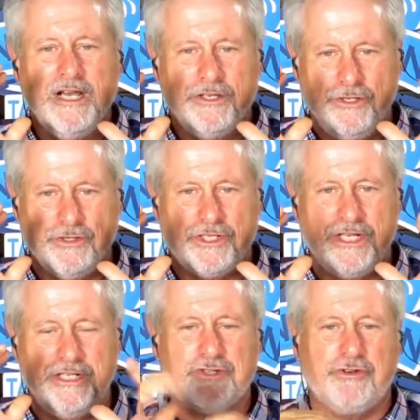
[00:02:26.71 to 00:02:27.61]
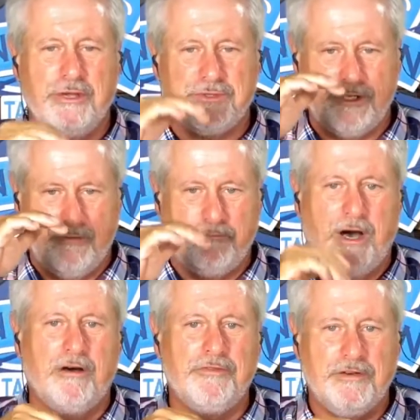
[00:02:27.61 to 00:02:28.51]
You'll see a description
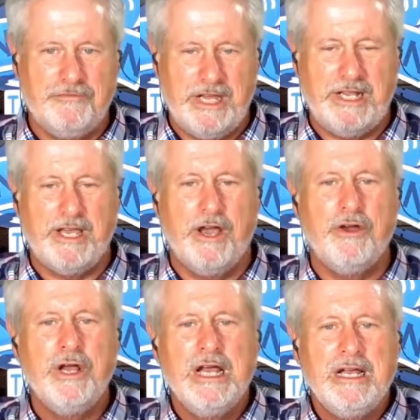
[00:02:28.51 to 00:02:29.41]
above the video